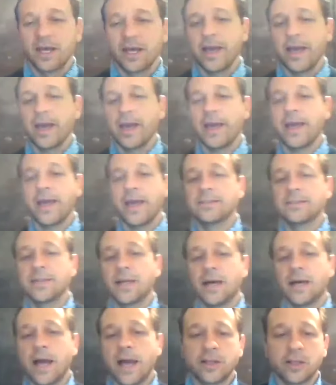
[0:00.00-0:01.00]
and
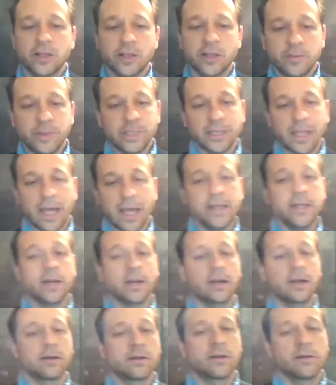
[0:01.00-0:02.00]
a little bit
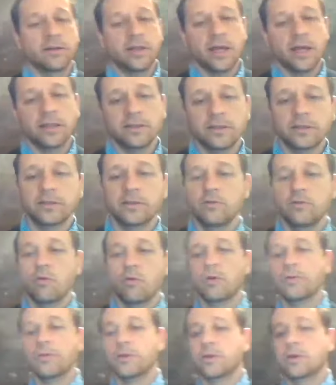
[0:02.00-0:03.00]
lighter than
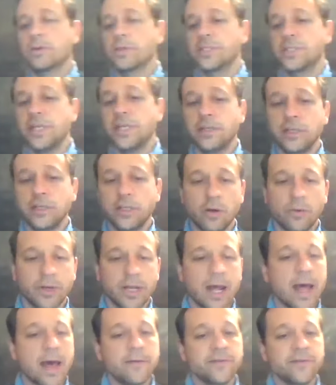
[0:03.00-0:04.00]
northern cuisine. You know, we're
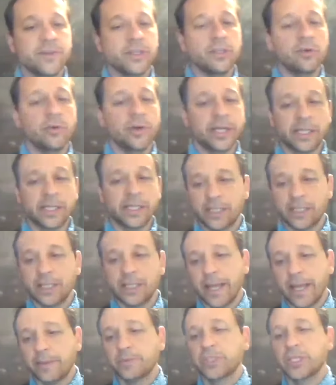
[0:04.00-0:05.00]
not having the New England
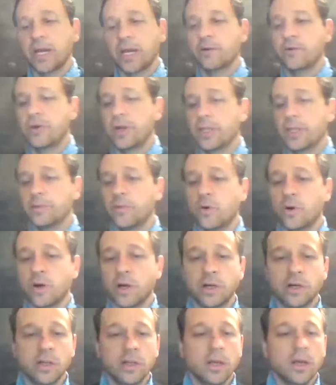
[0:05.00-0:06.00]
clam chowder
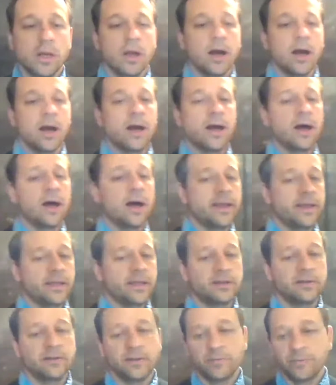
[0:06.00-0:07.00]
anymore
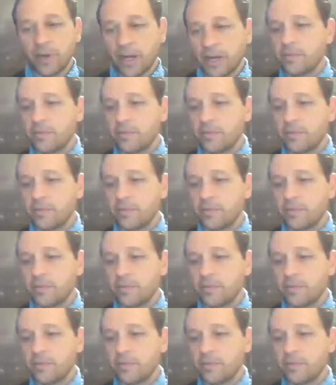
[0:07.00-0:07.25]
by